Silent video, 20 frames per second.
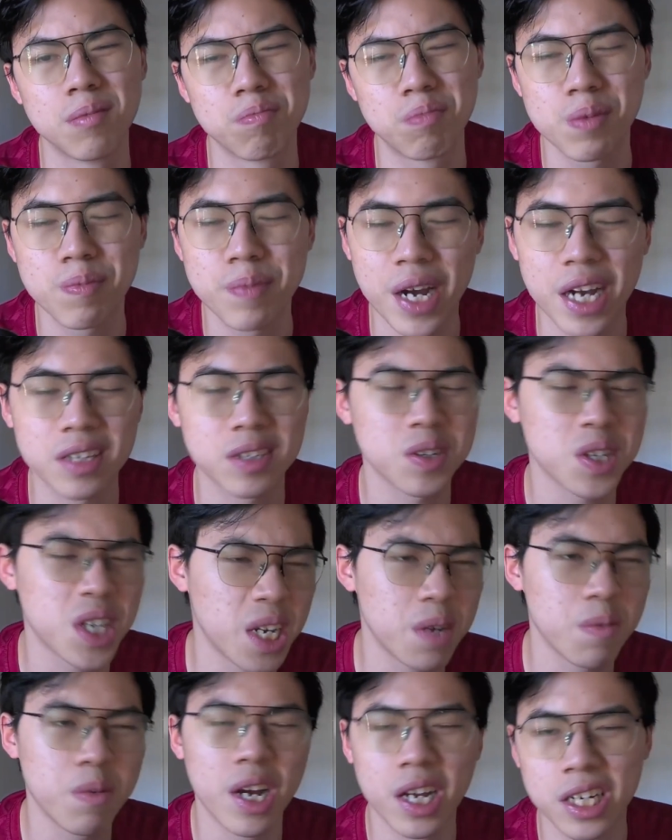People might ask,
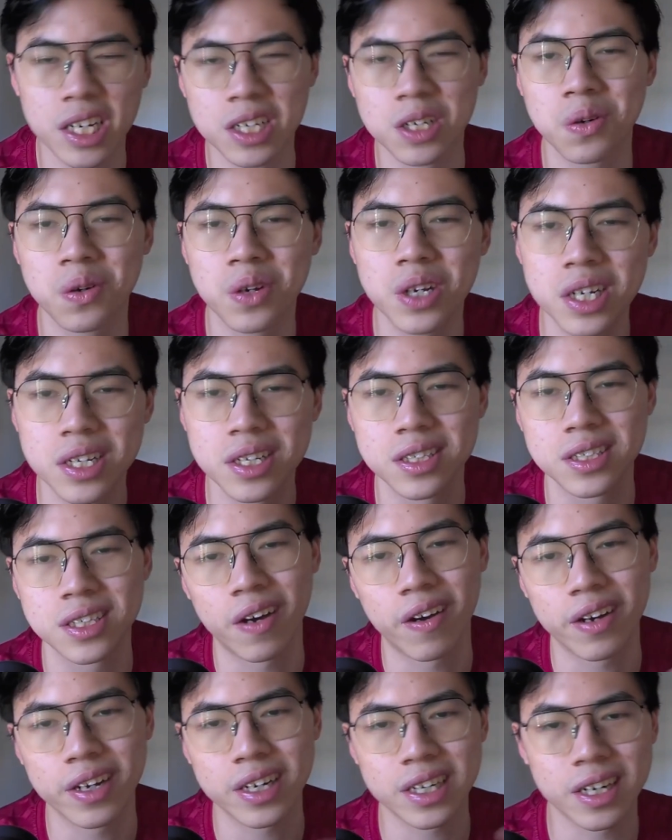okay, what are the ingredients?
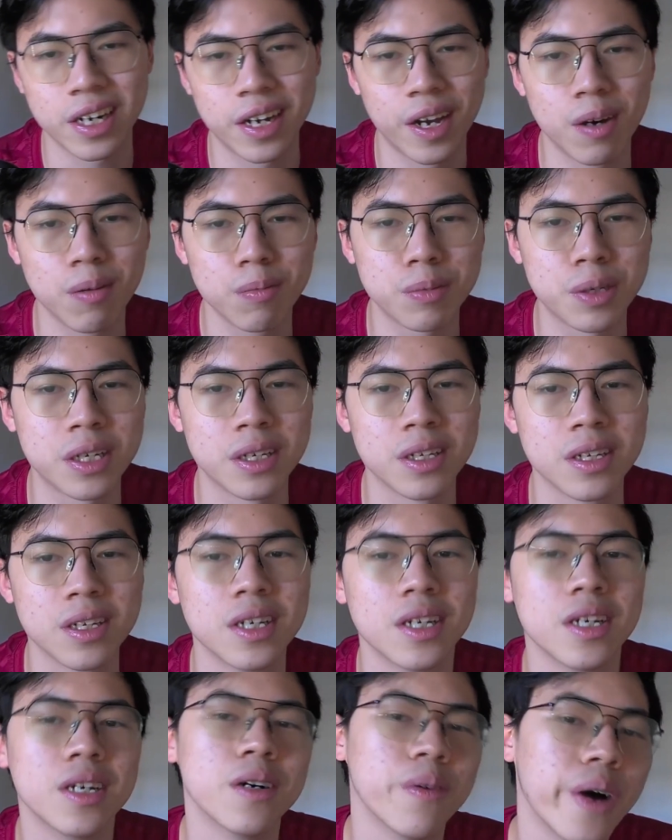How are they going to help me?
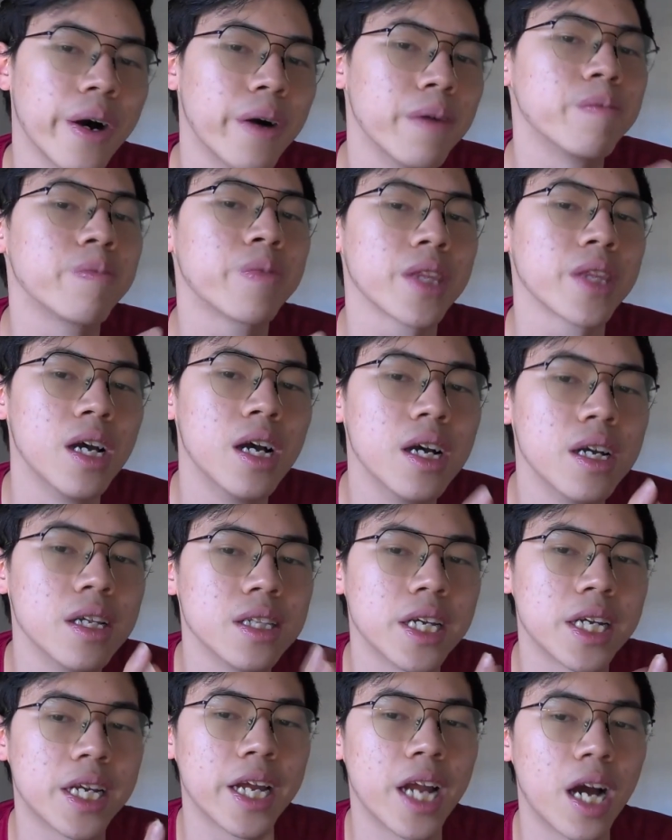Well,
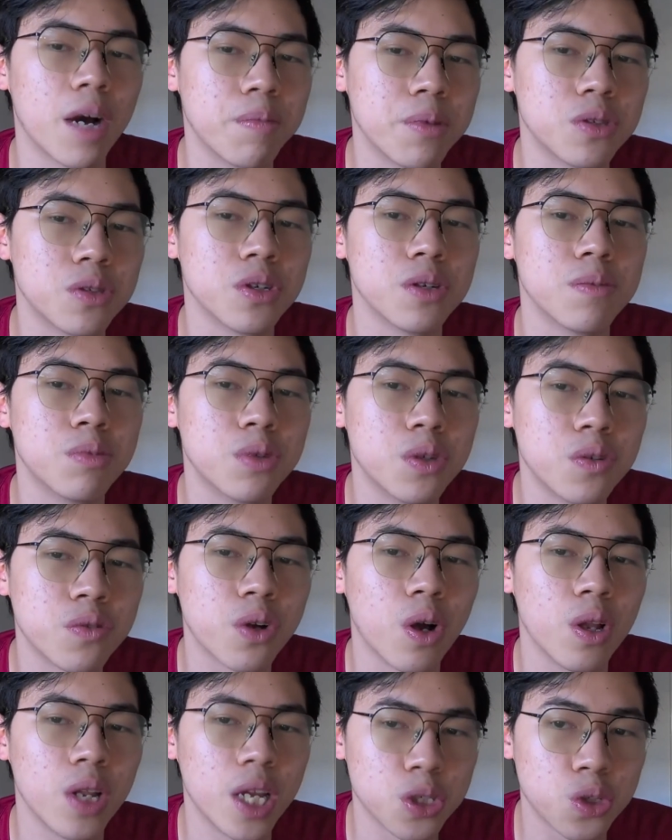they can help you to
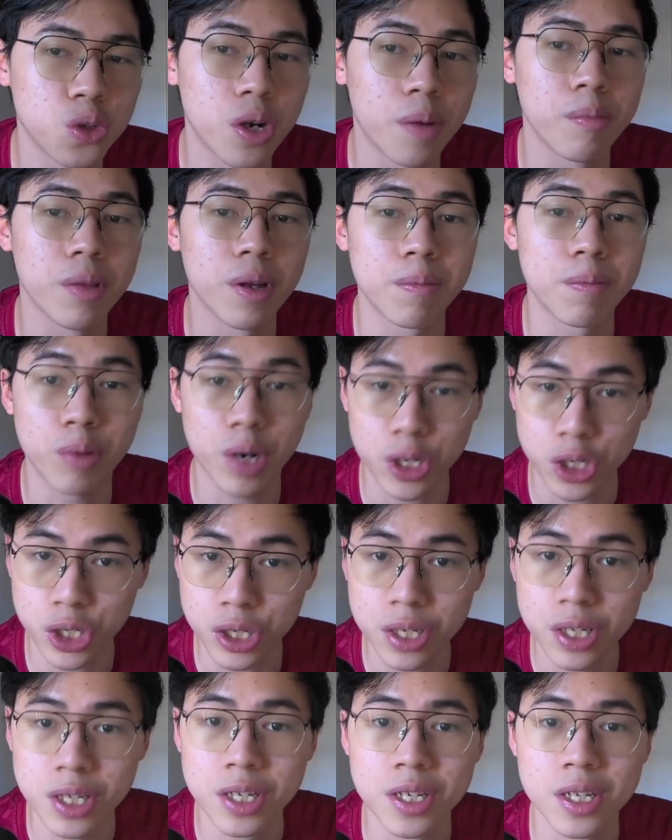improve cholesterol and blood
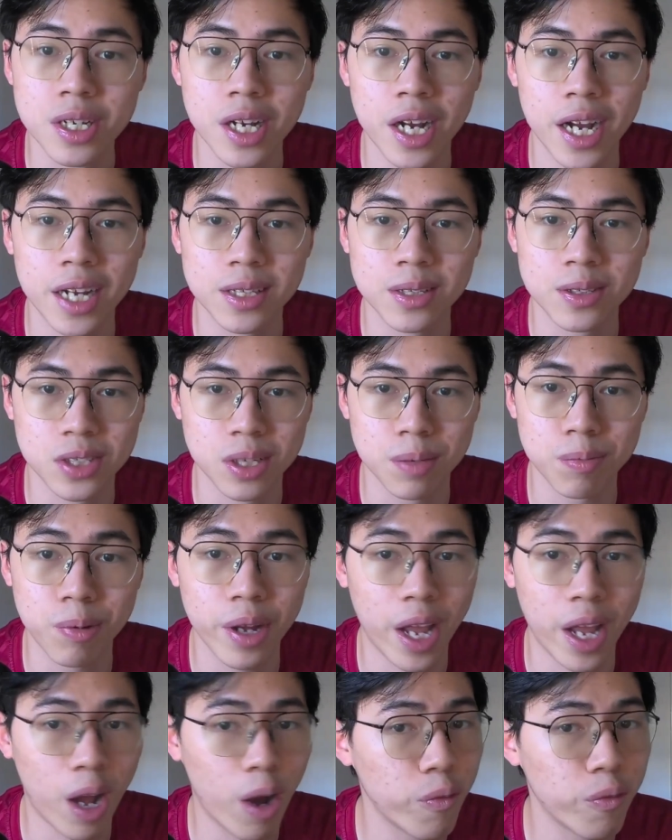pressure and to
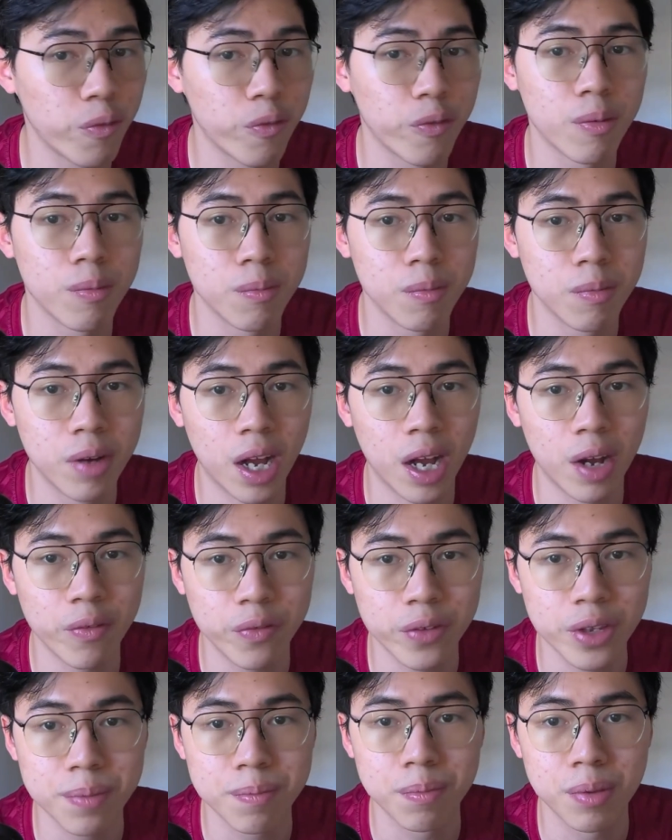support
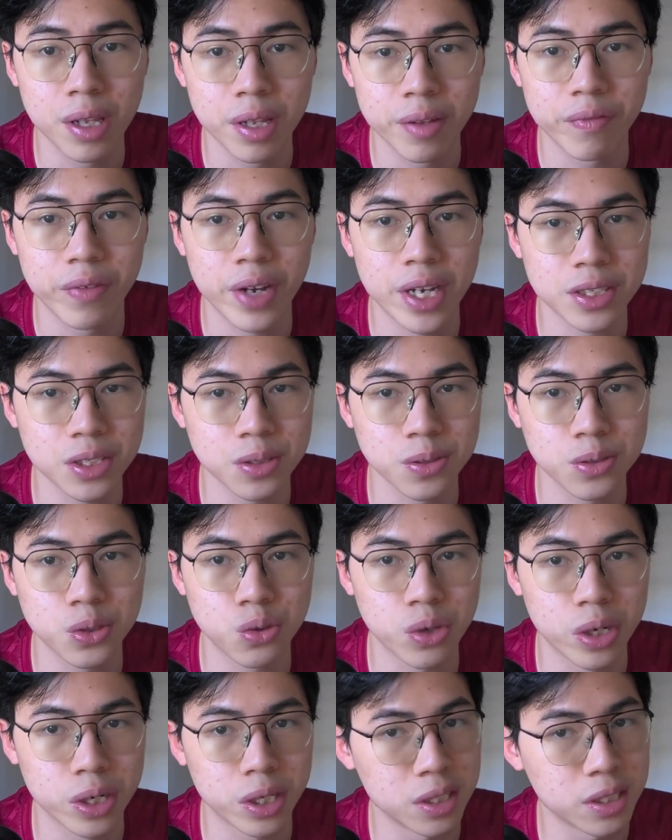healthy blood vessels
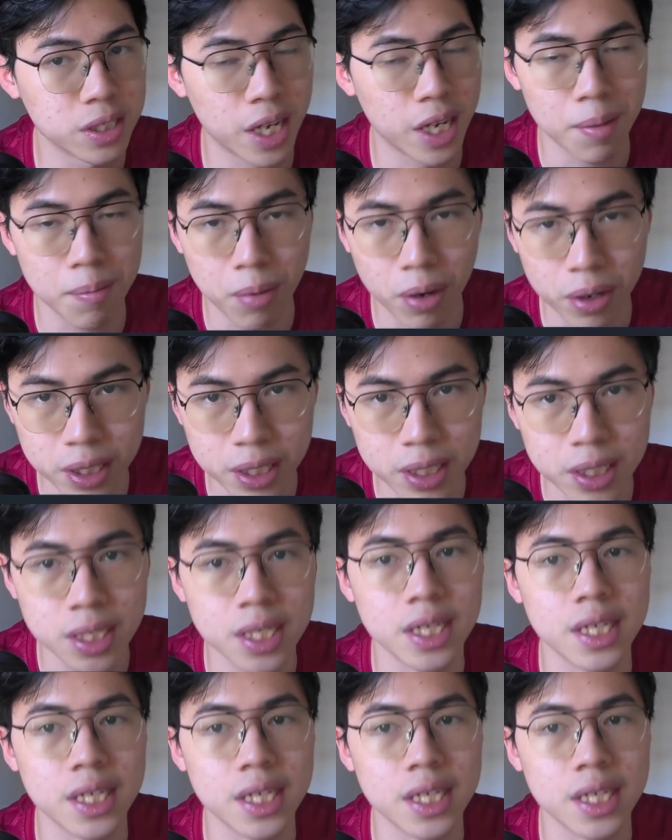throughout the entire body.